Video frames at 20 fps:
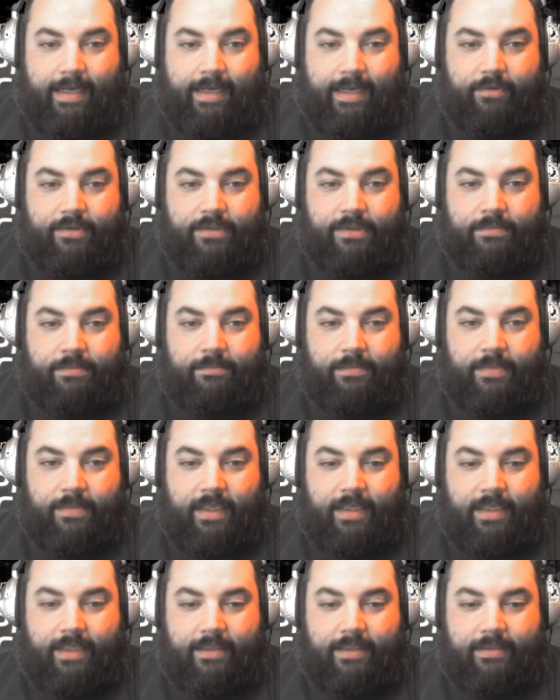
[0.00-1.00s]
I was
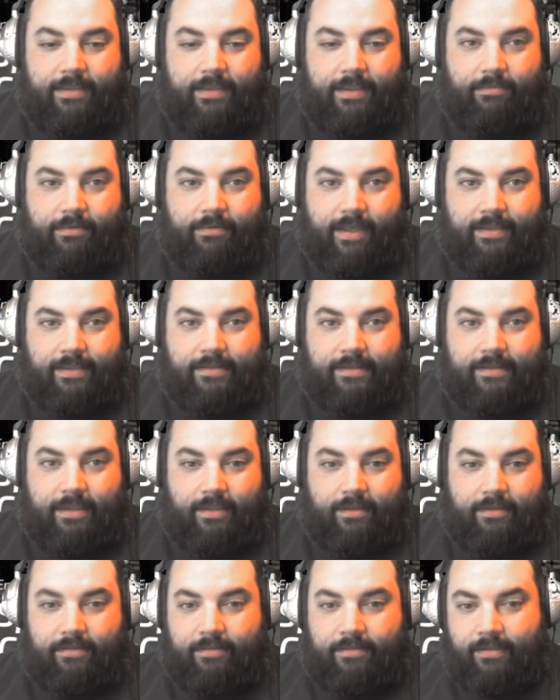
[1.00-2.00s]
immediately, when I
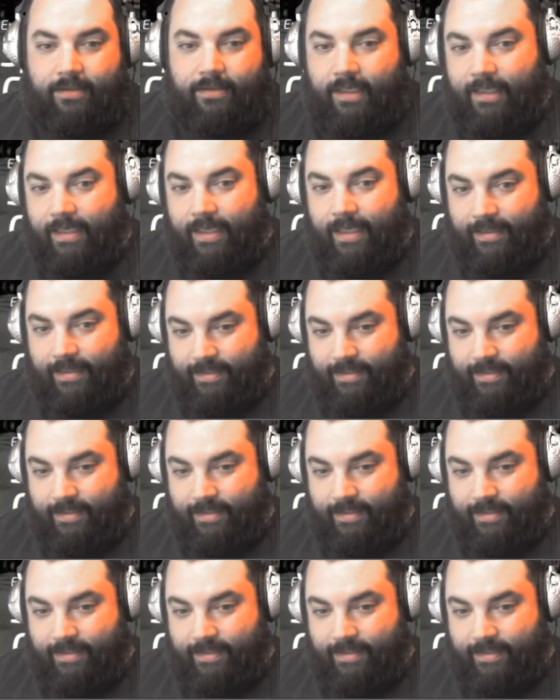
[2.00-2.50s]
started looking